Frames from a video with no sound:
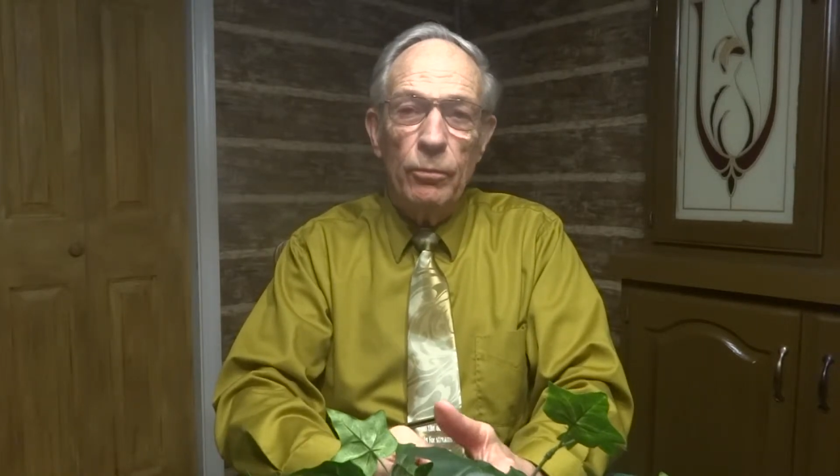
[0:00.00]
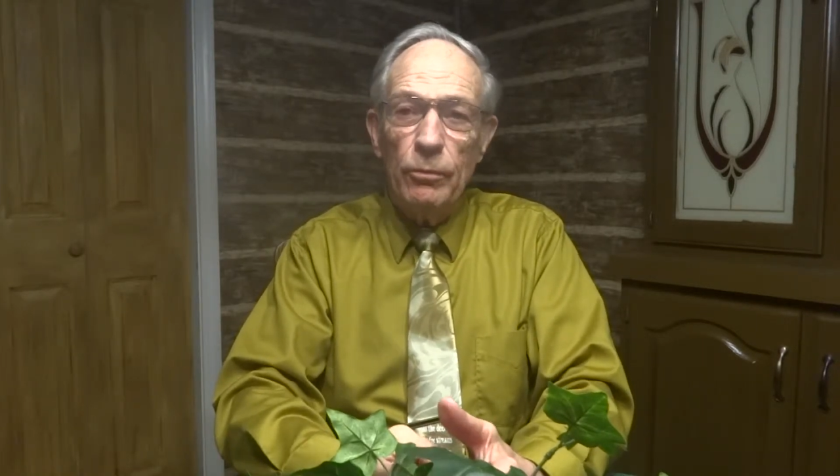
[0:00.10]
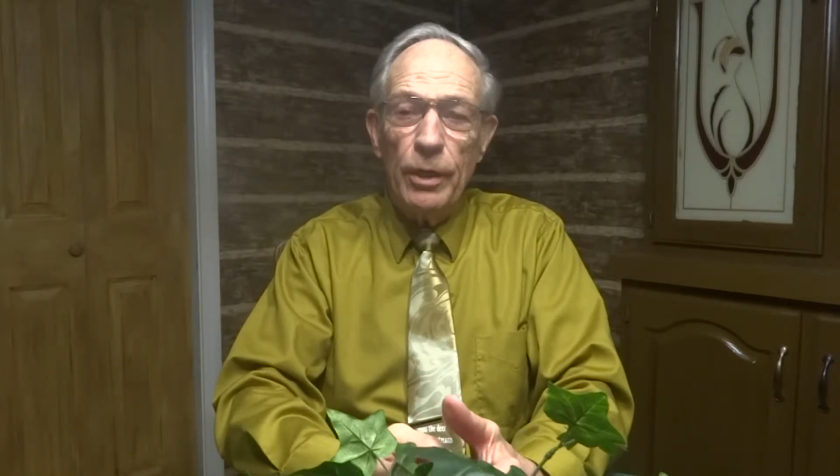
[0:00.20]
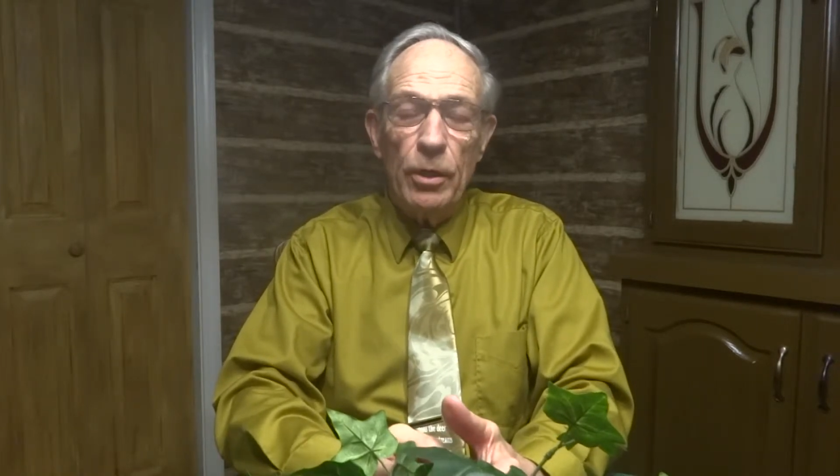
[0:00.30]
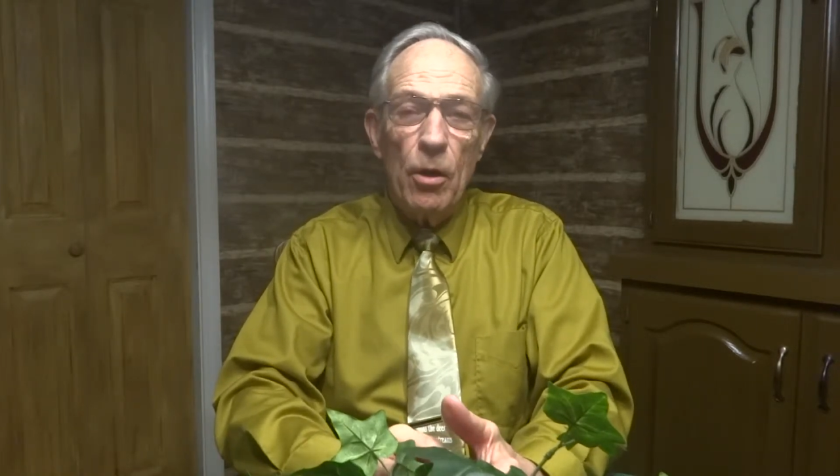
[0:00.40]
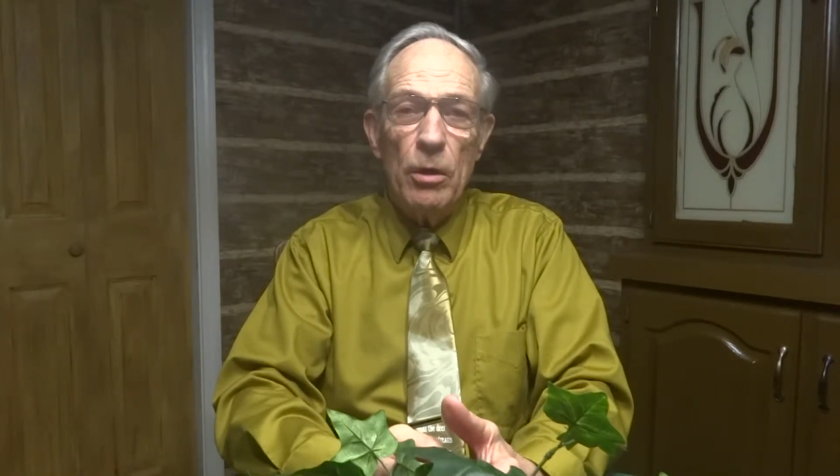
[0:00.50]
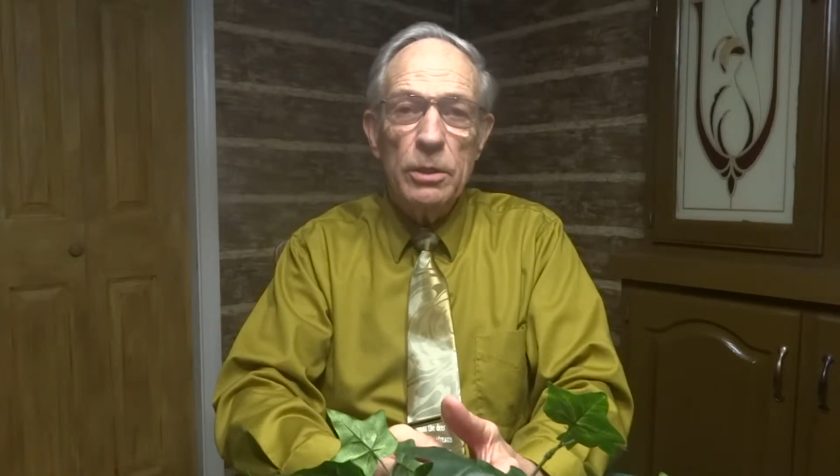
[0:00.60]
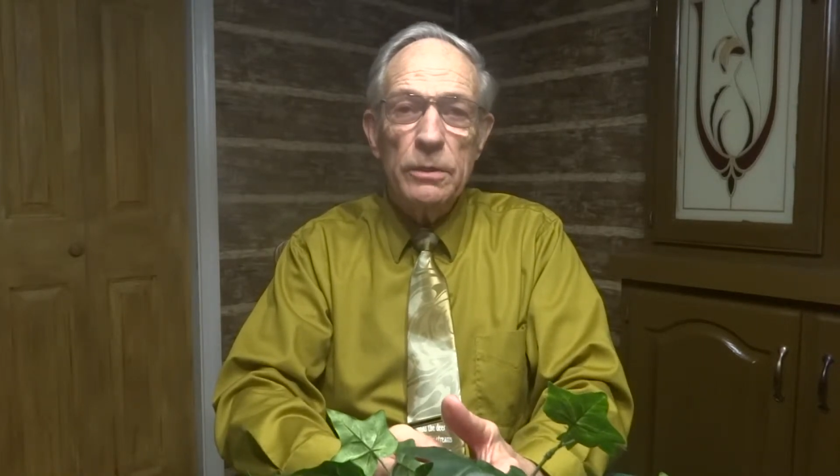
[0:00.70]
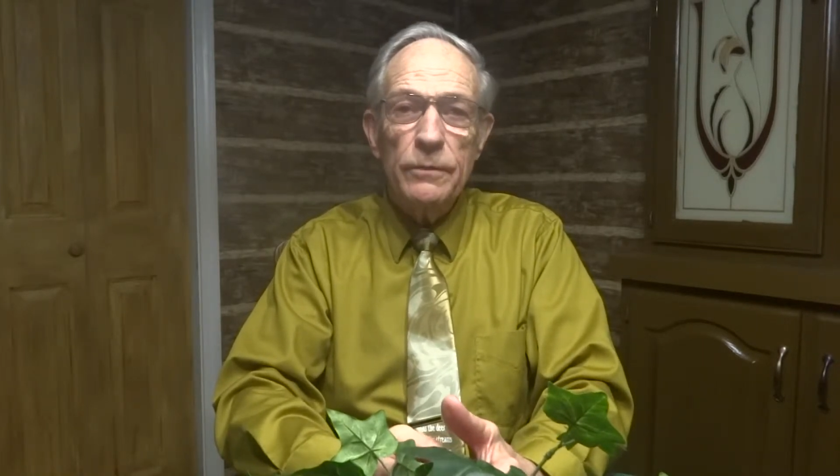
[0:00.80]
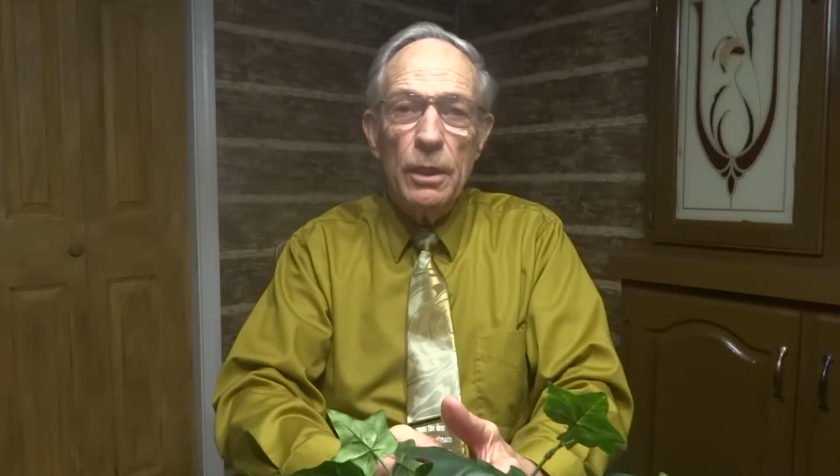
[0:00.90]

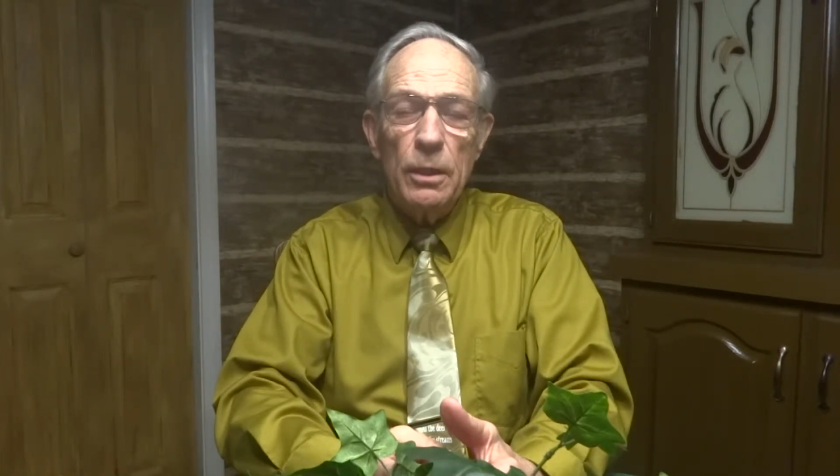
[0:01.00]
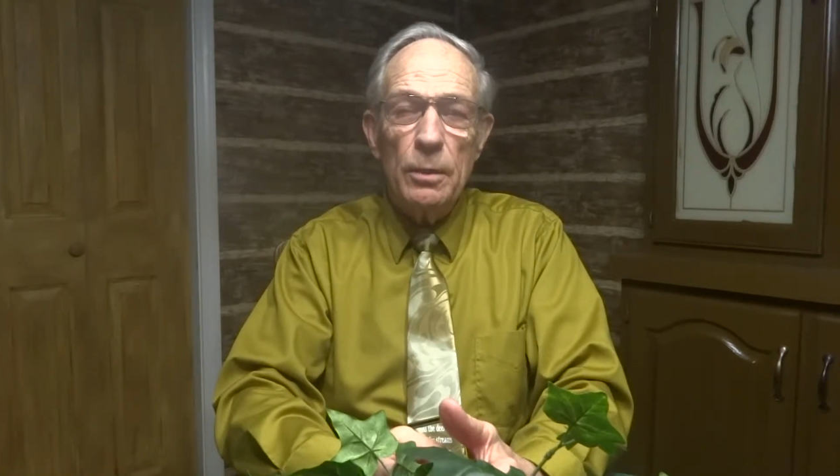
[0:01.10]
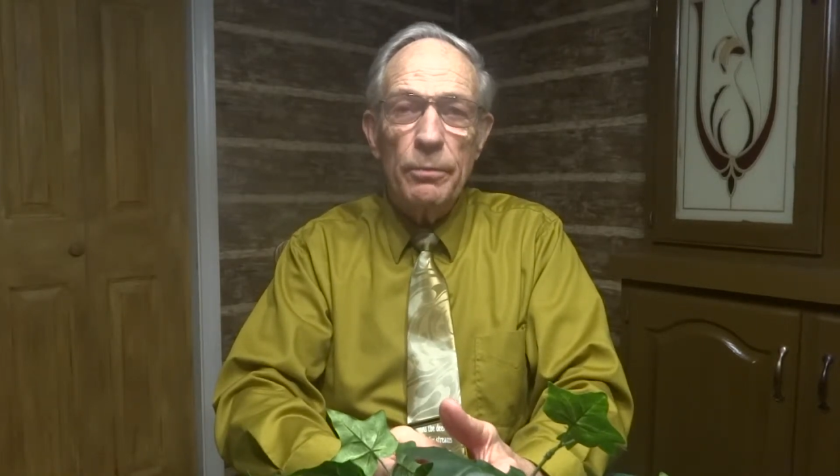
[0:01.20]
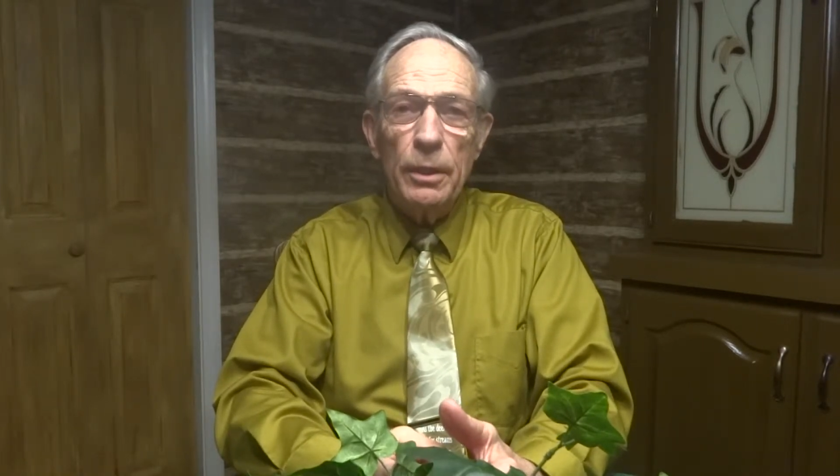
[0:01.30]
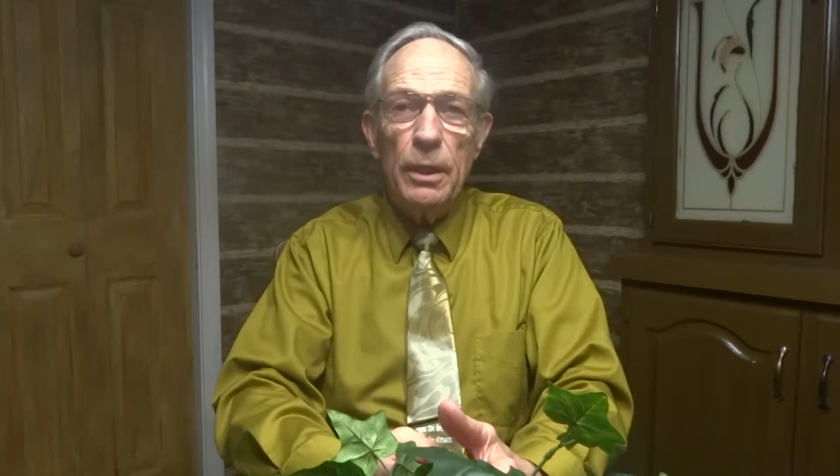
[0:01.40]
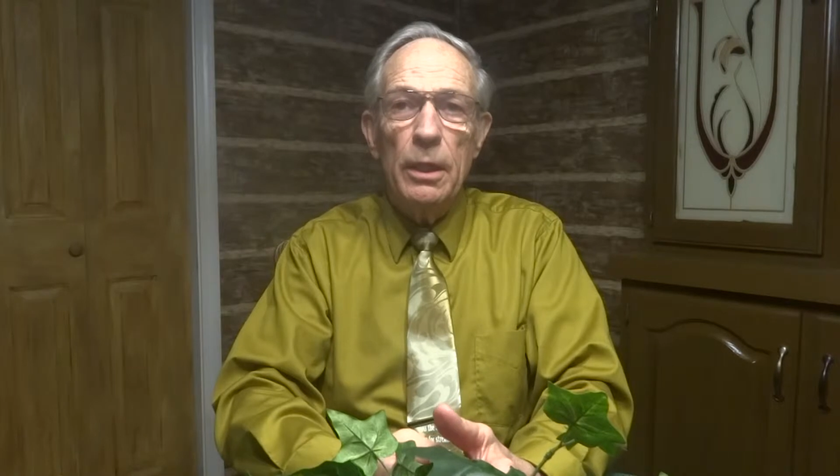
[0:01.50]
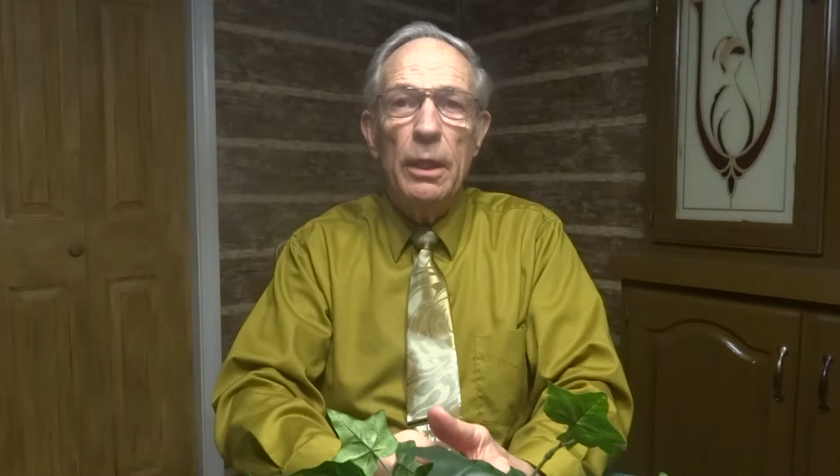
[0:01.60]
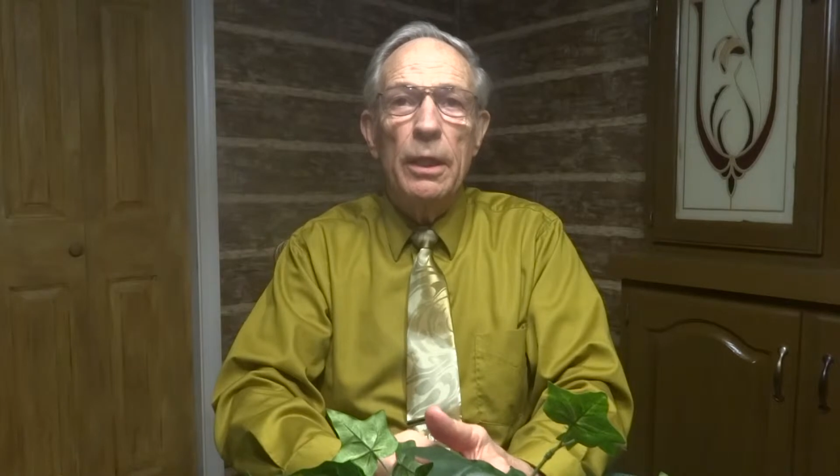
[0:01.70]
regardless of the company,